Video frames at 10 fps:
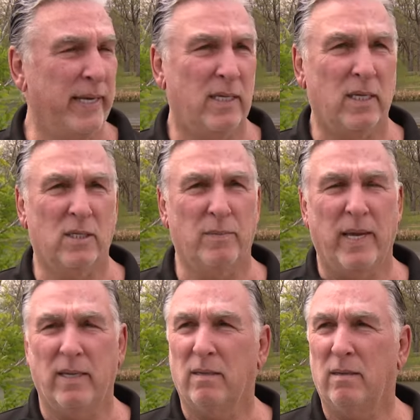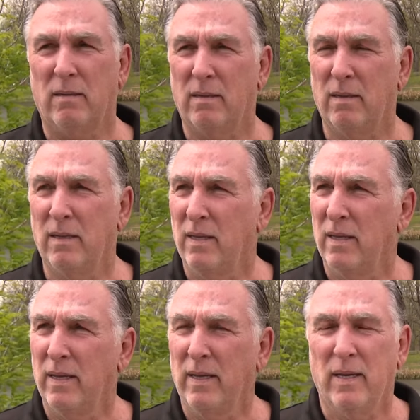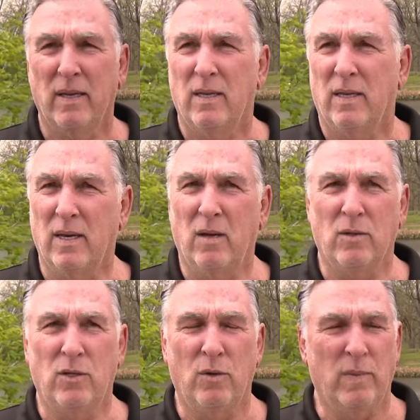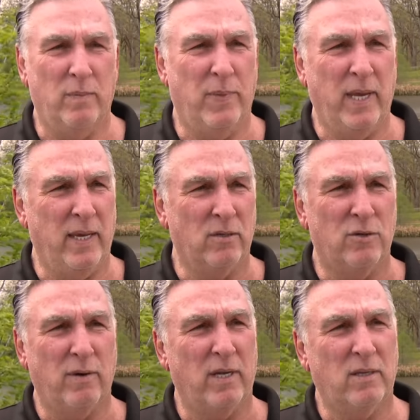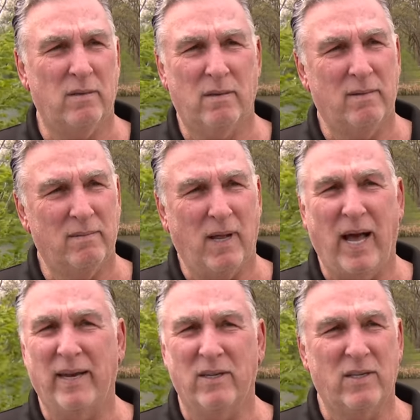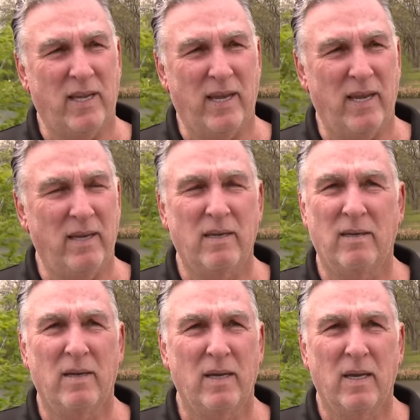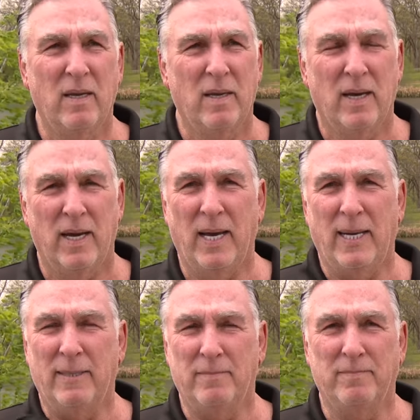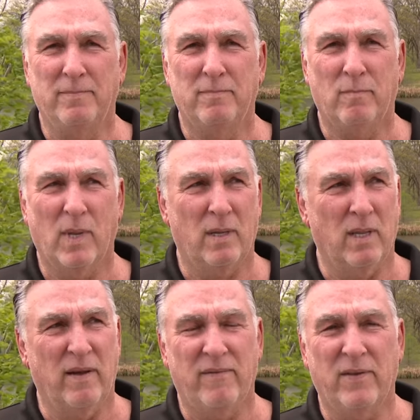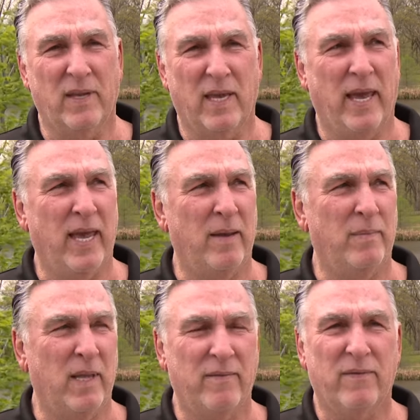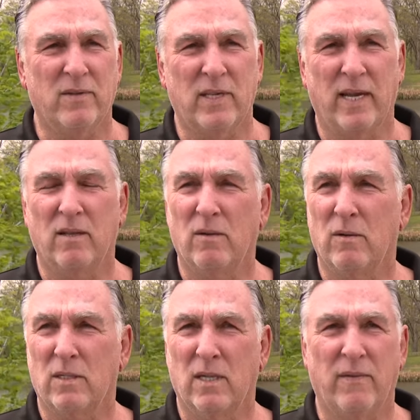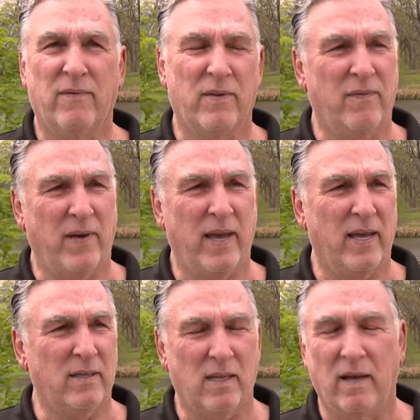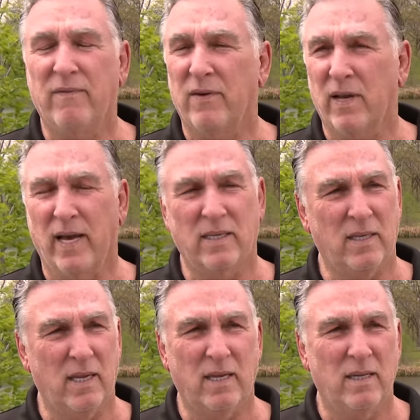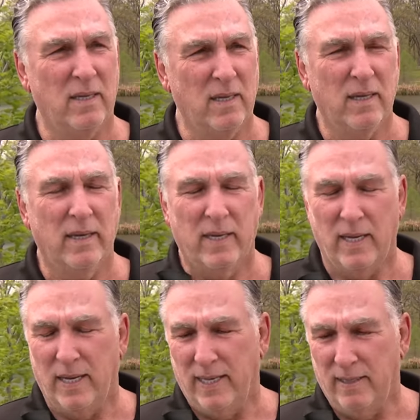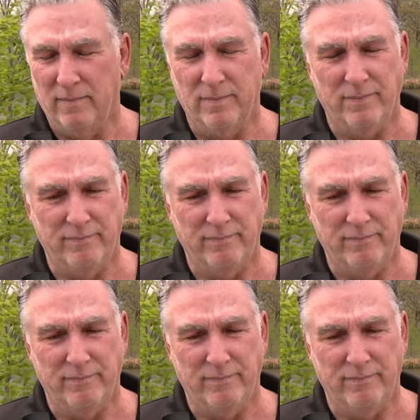just meant, you know, human being, trust, honesty, um, love for the game, love for St. Louis, love for the fans, love for Gussie. Um,